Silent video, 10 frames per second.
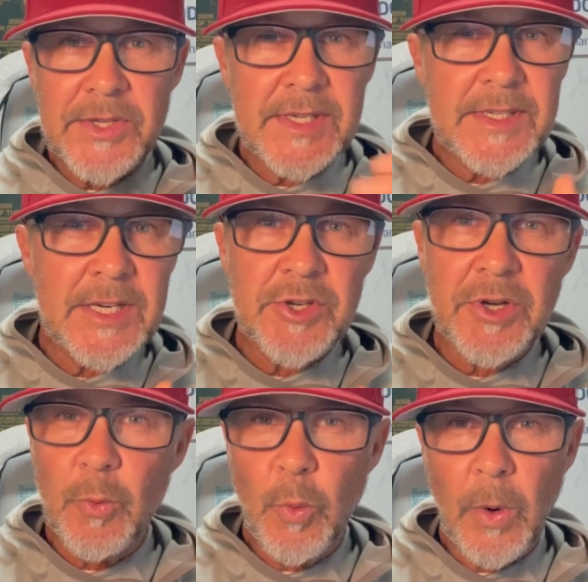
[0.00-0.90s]
his tee
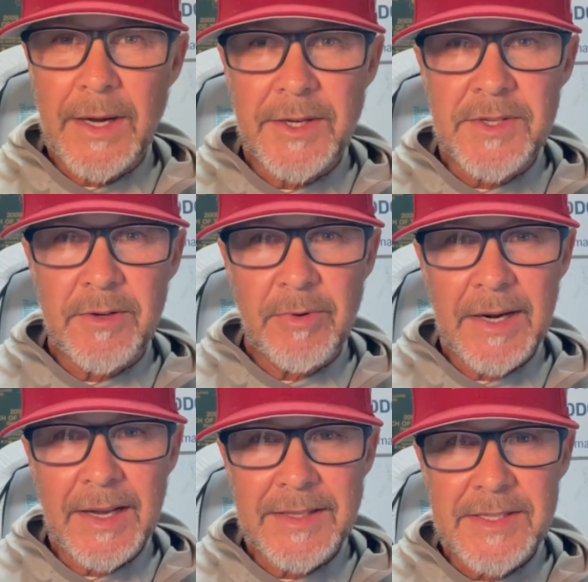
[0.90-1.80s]
shot way out to the
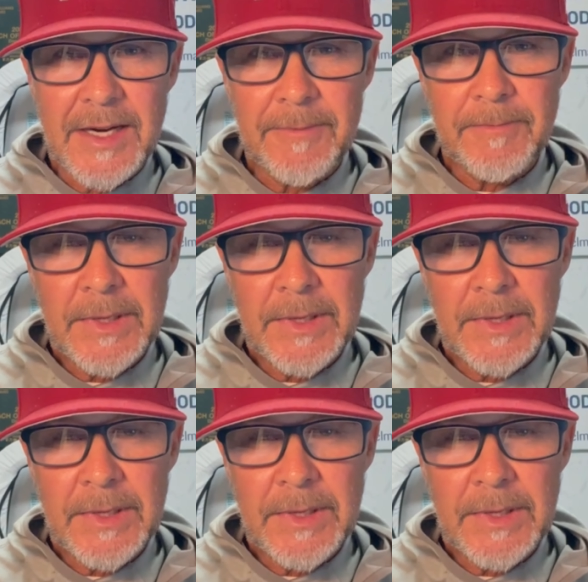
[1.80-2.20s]
right-hand side.